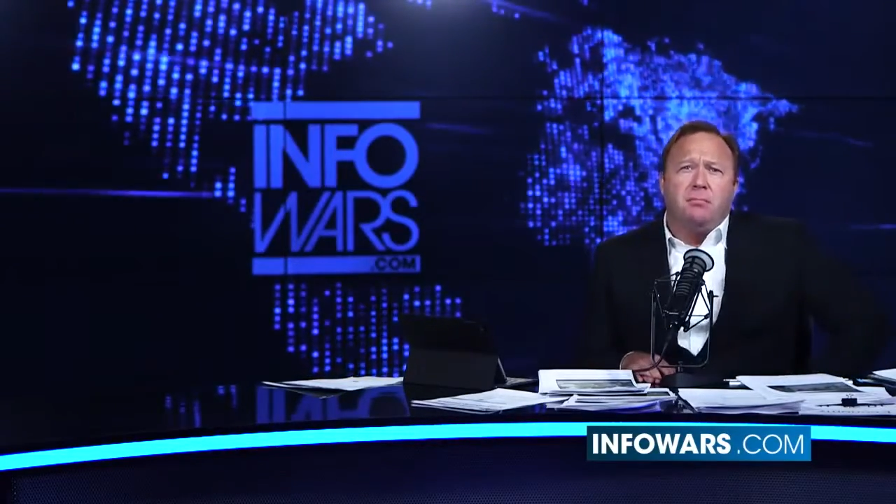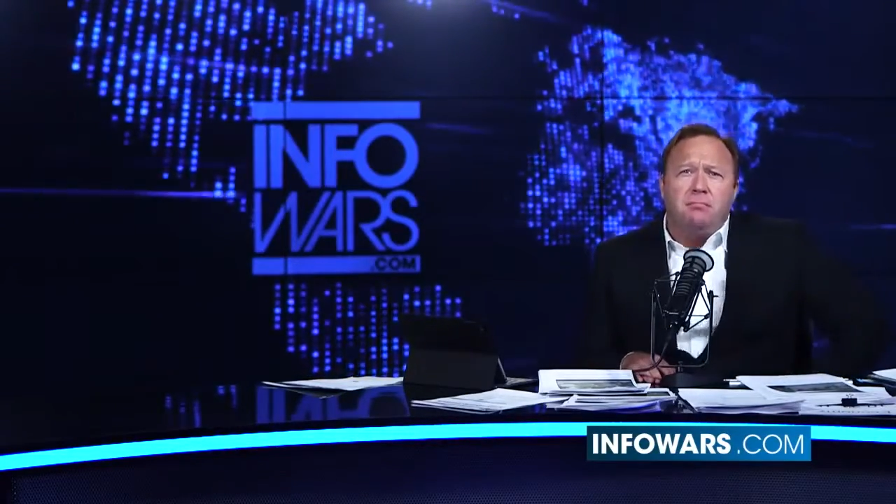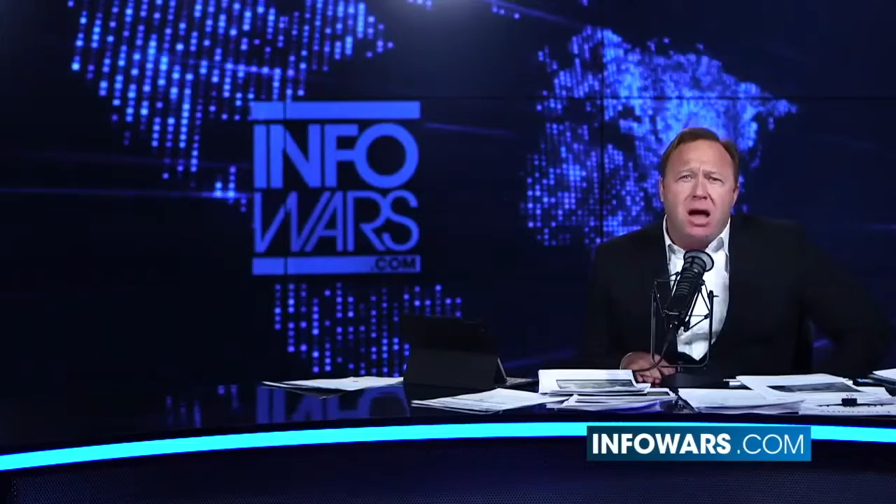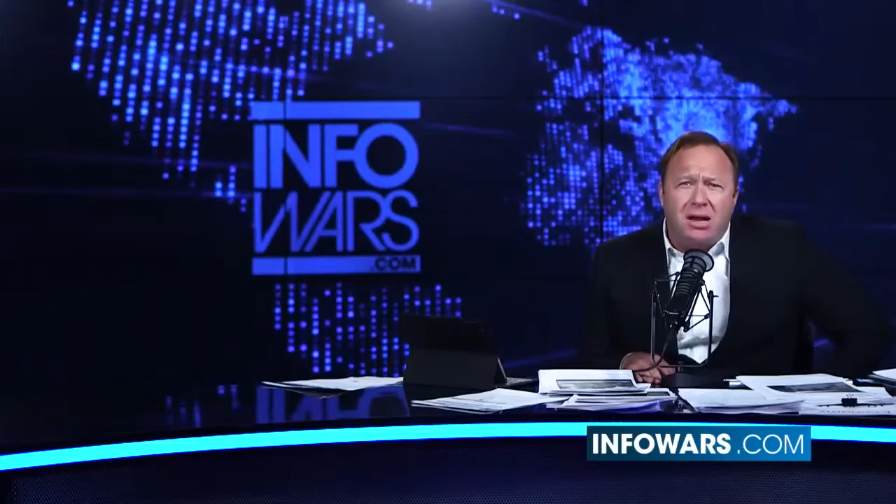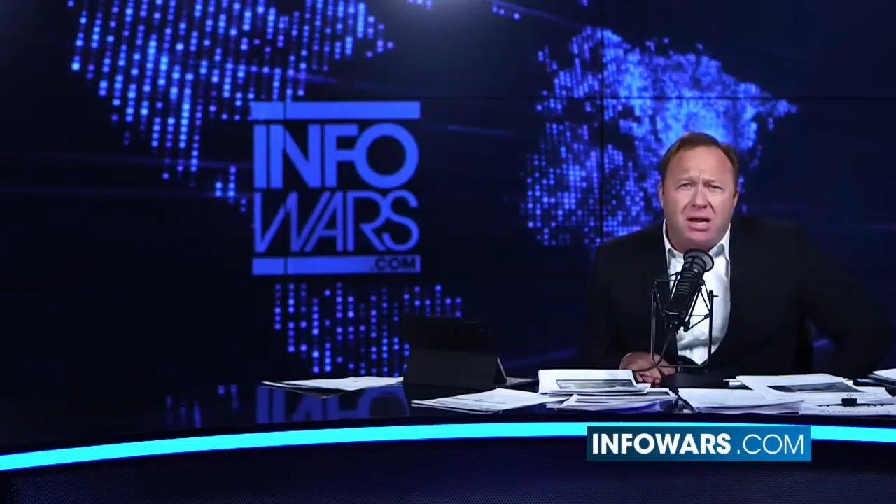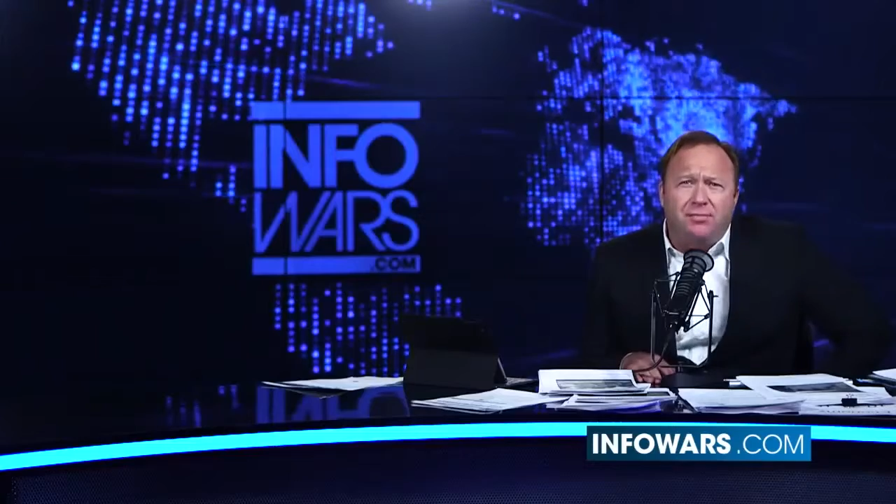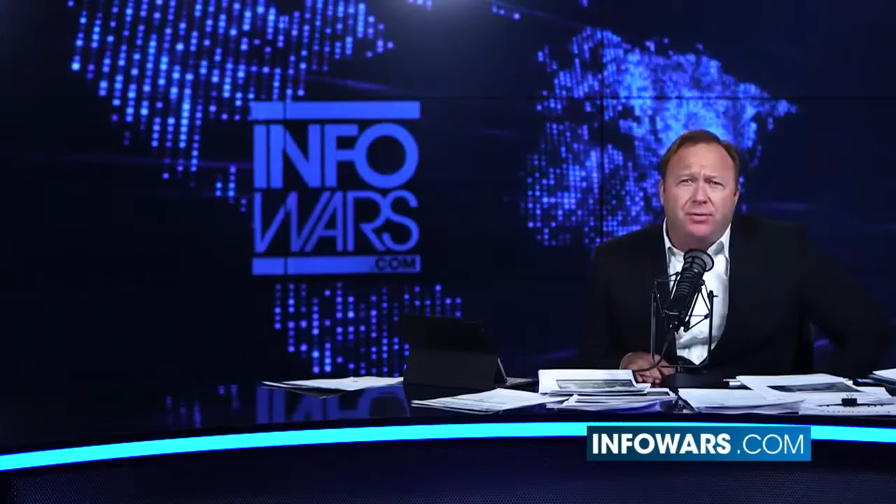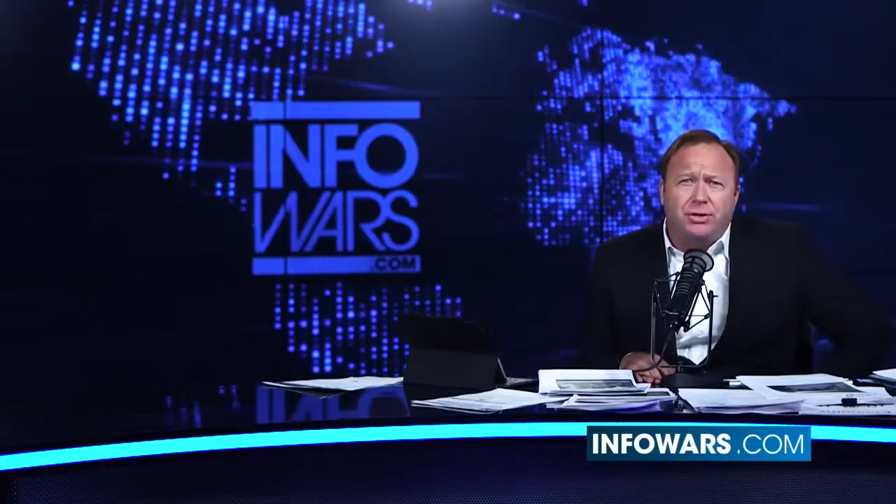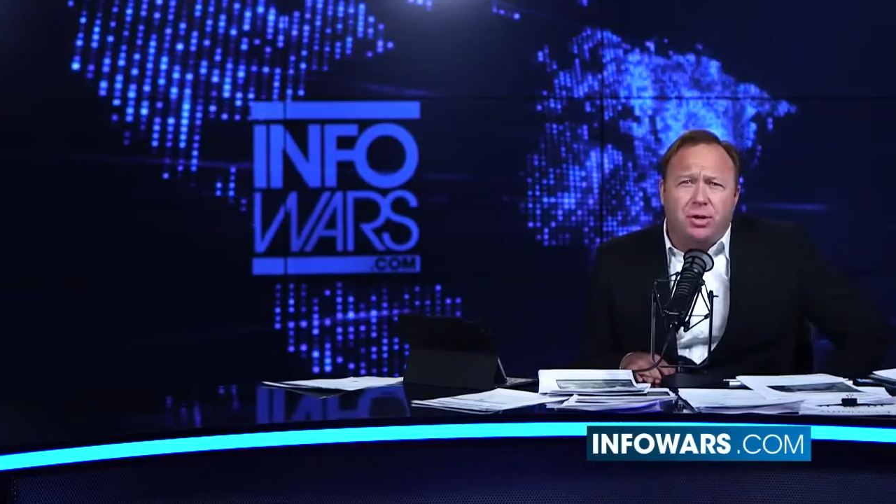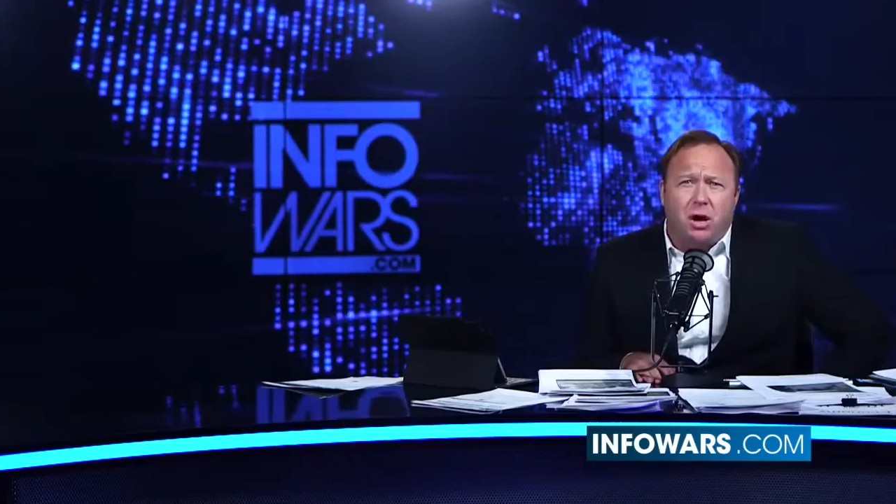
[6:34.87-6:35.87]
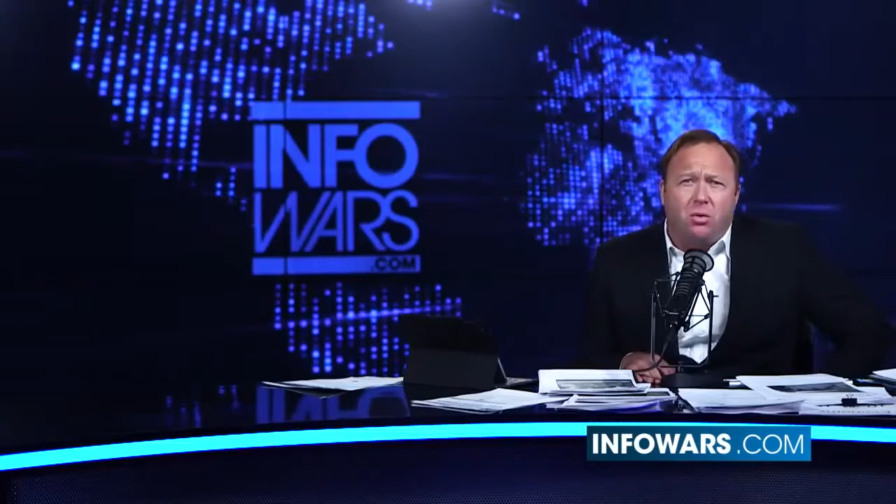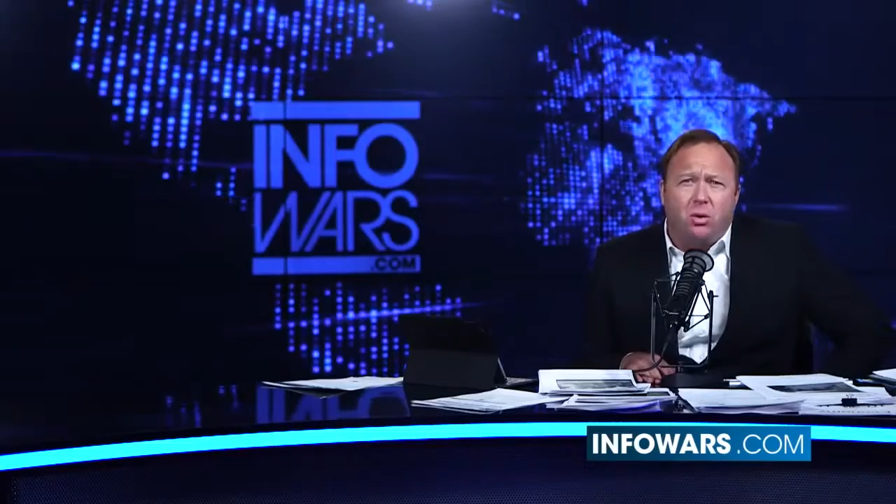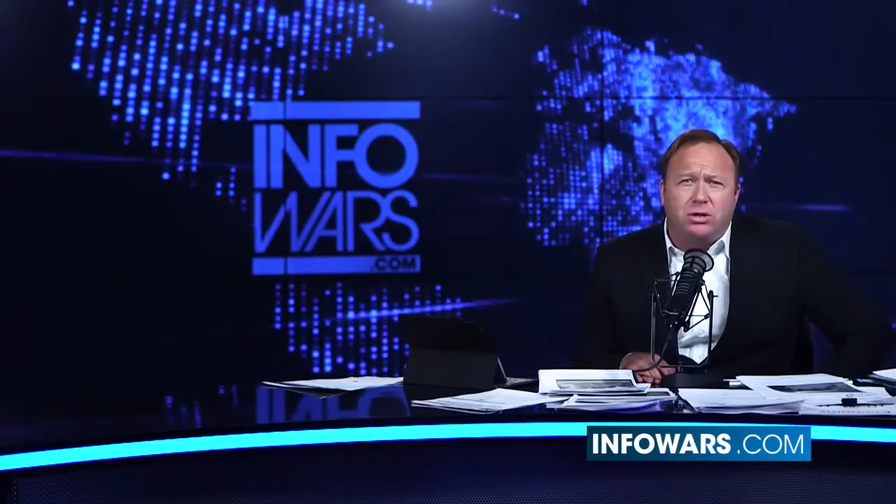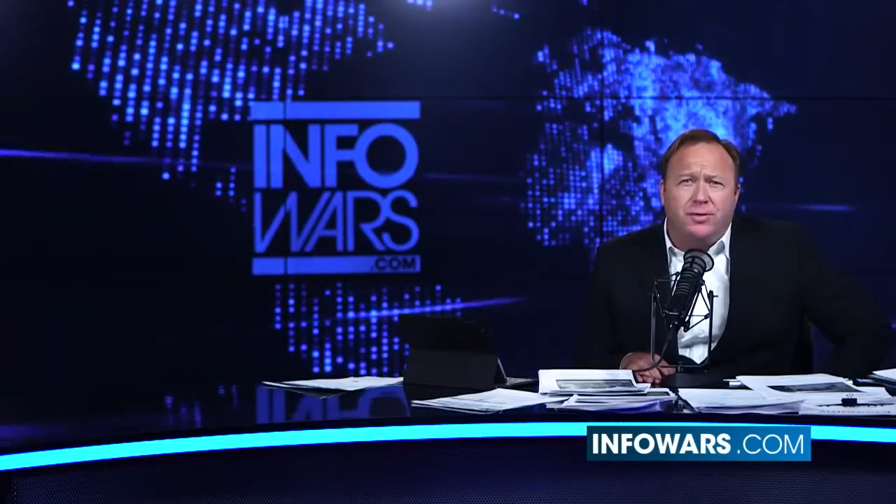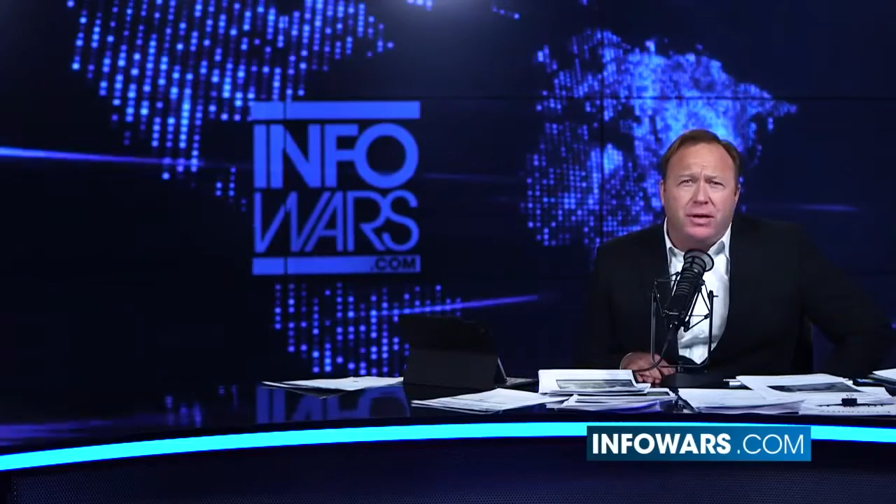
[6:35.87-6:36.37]
money for Star
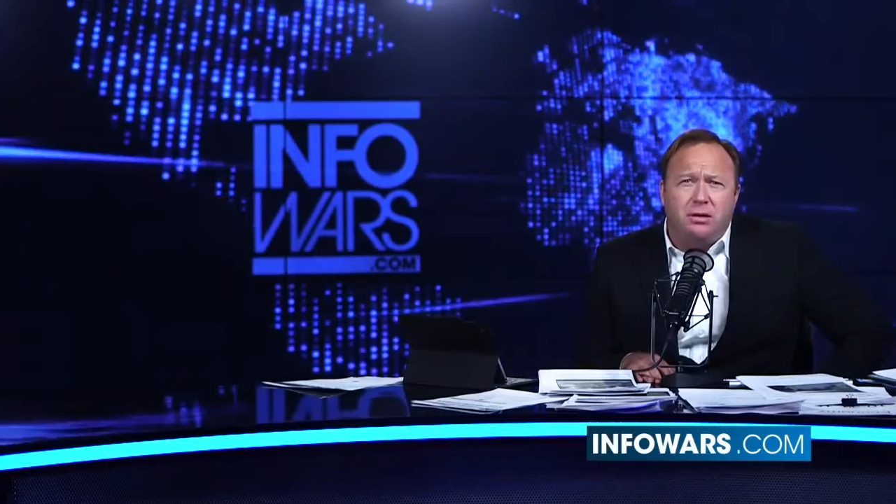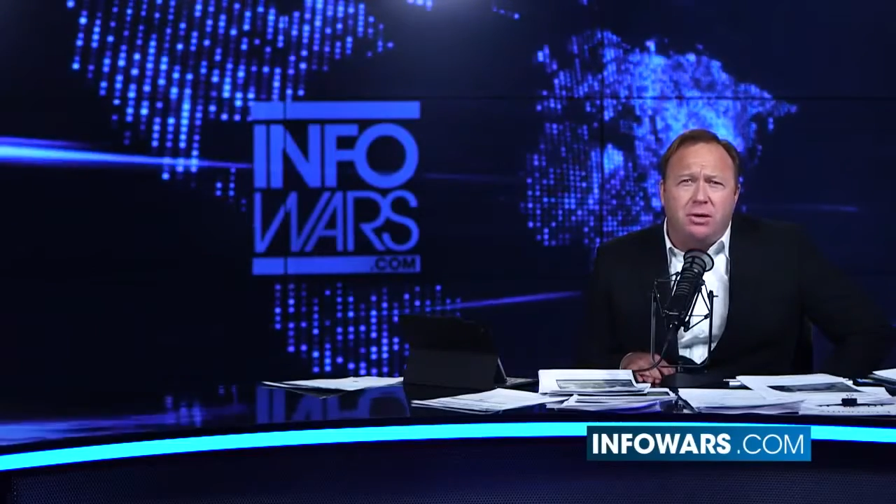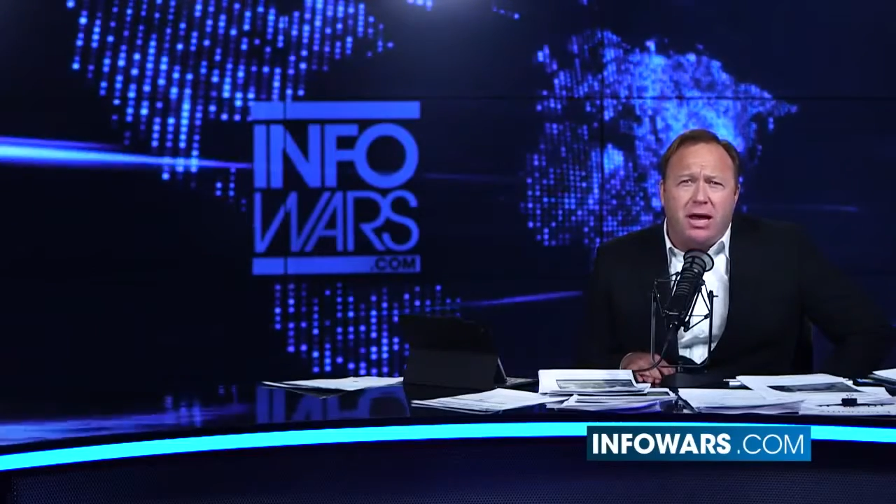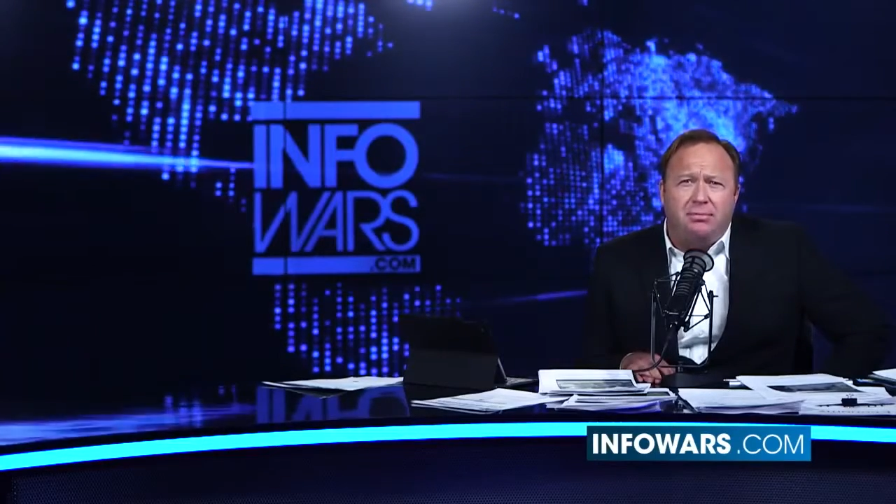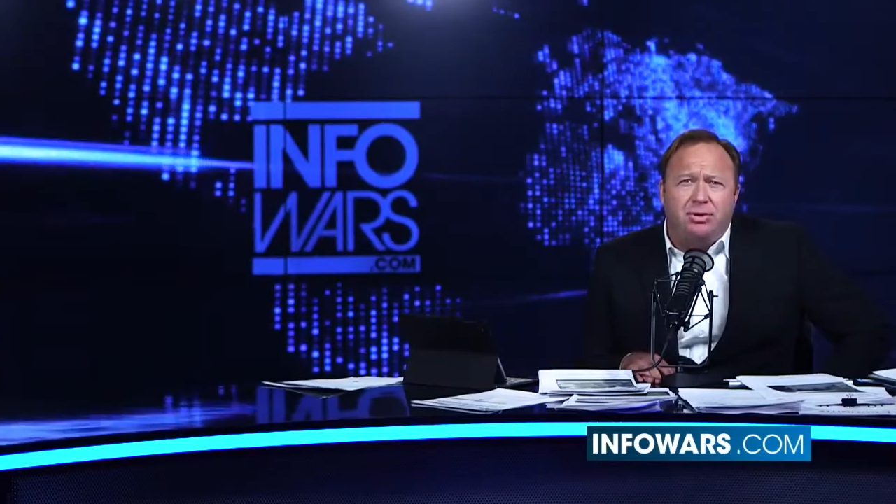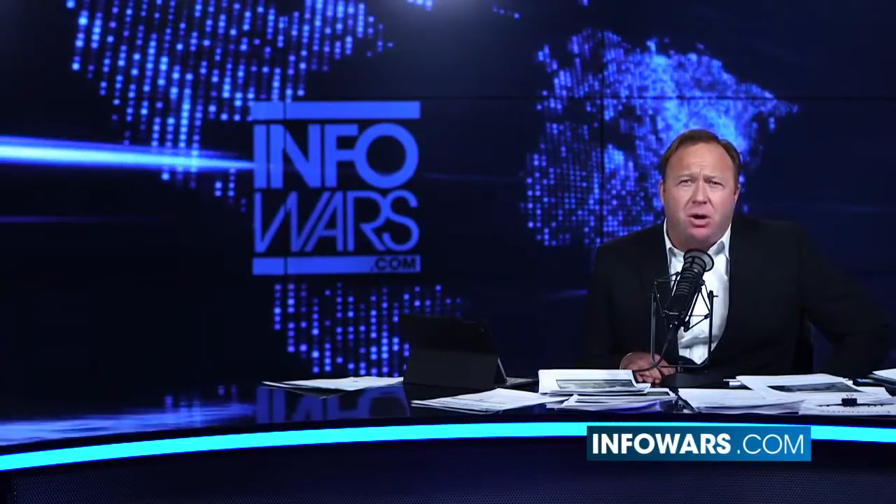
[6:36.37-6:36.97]
Wars video games,